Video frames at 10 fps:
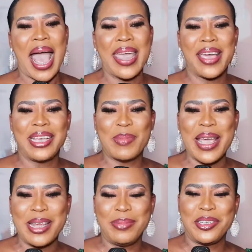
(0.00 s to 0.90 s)
Hi, guys. My
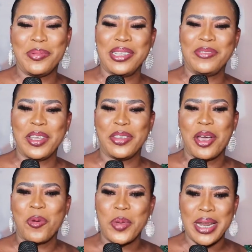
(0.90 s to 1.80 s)
name is Remains
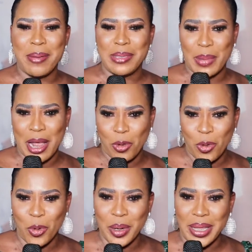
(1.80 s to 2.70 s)
Faithia Williams
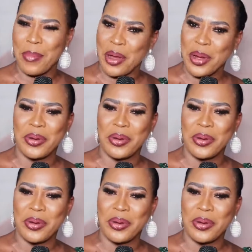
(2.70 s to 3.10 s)
Balogun. Merry